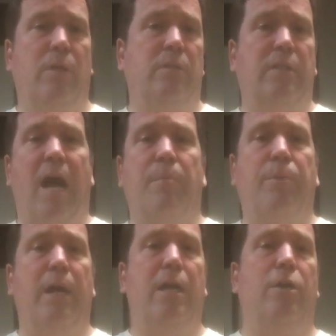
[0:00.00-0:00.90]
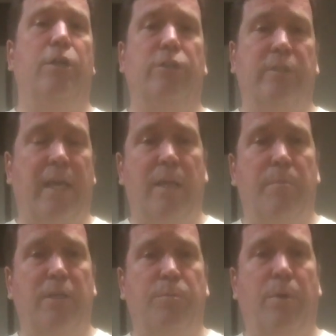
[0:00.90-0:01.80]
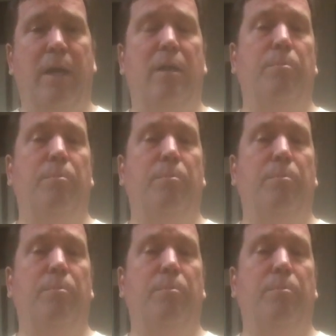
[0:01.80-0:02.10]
top player or your second best player